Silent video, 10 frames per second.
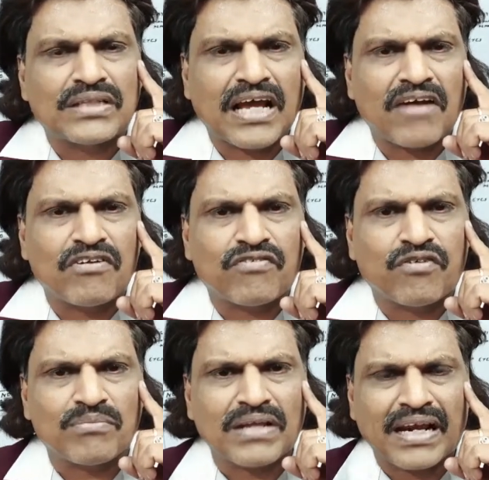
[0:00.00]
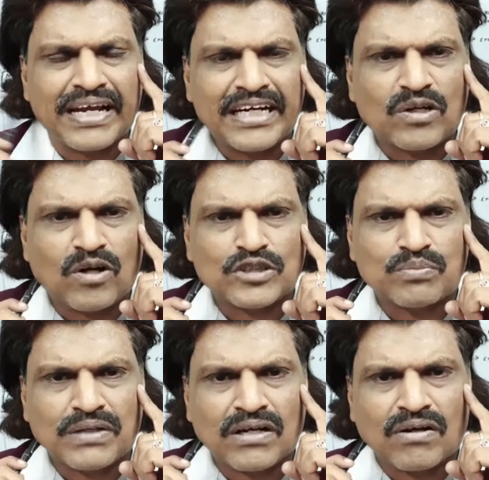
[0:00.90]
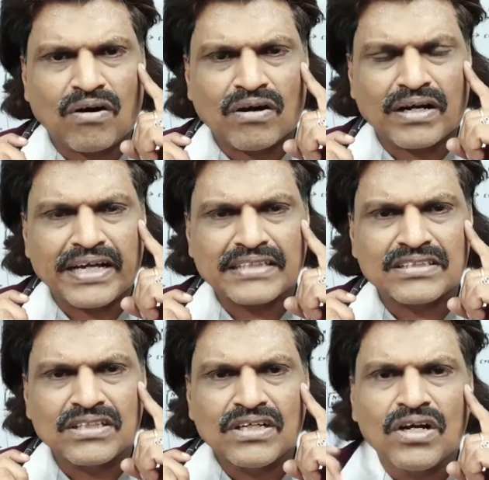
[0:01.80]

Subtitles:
travel from the right occipital cortex